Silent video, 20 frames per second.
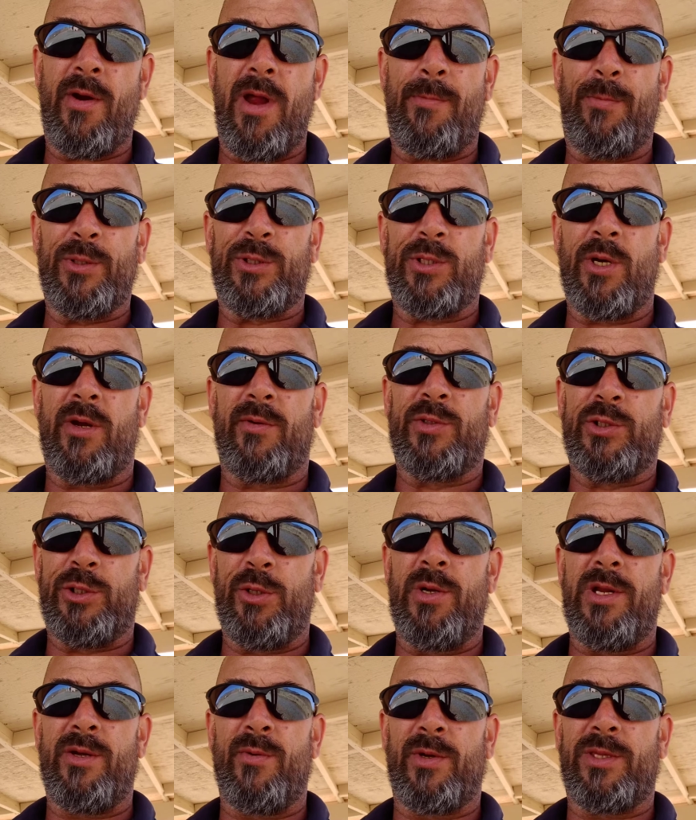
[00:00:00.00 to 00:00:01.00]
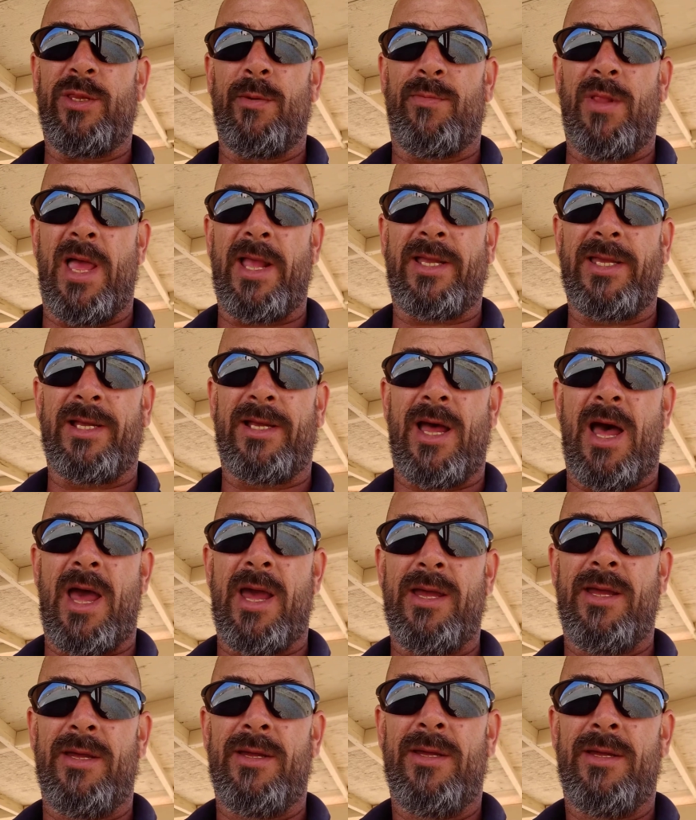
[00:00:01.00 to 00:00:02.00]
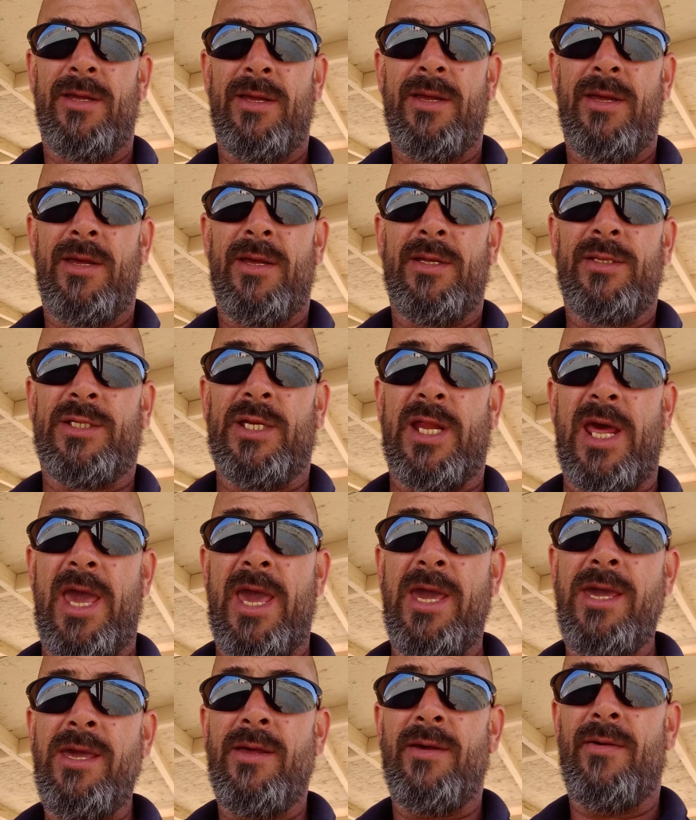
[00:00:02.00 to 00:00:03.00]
episode of Shooting with the Blanket Guy. Today,